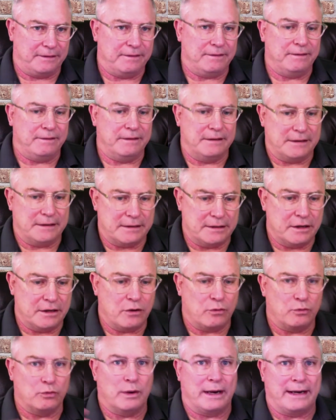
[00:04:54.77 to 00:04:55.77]
the
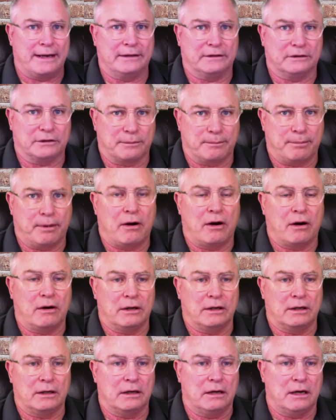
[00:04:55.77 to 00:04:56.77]
regular
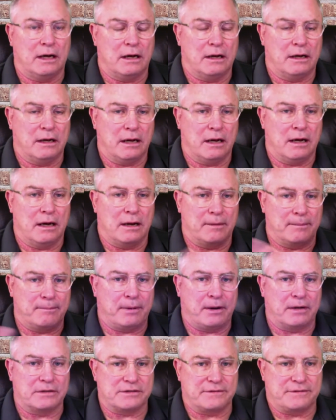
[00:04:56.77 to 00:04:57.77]

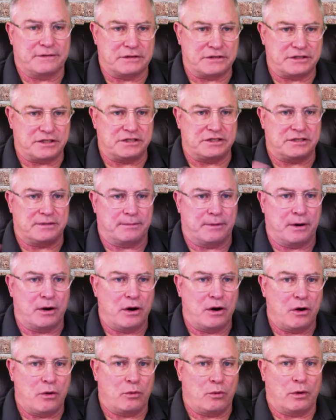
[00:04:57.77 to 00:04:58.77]
parts of your system
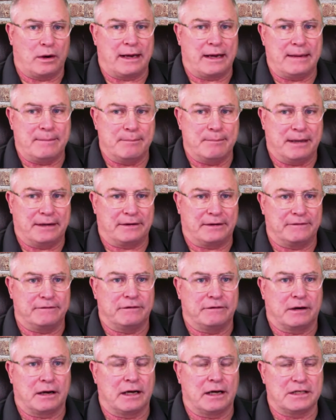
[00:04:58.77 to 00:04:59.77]
working better
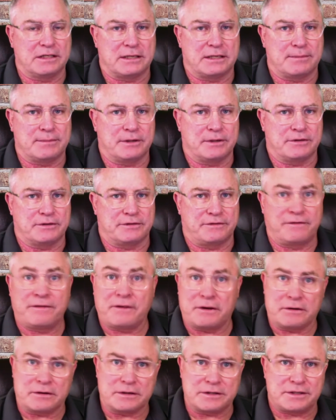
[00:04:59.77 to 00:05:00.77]
for customers
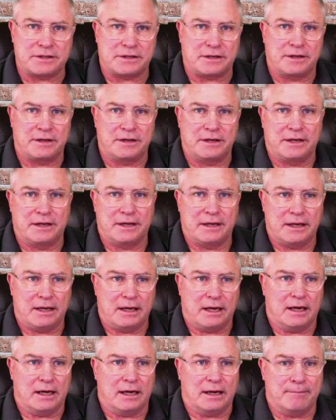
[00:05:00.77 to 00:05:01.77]
first,
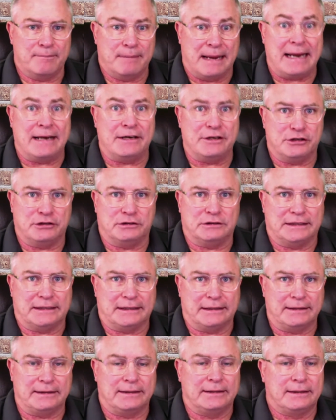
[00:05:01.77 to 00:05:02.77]

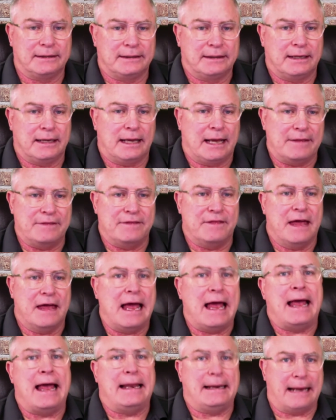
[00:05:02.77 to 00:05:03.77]
manually, and then